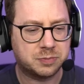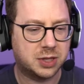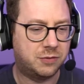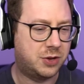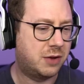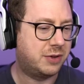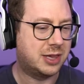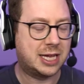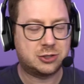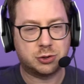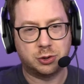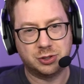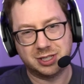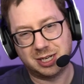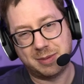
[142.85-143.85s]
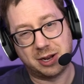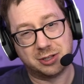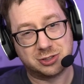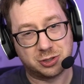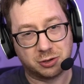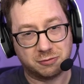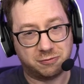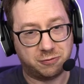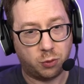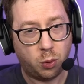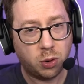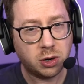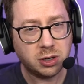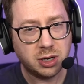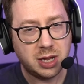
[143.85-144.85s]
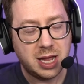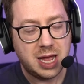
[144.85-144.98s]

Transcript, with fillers: if you have Electro, you can get him out on turn 4,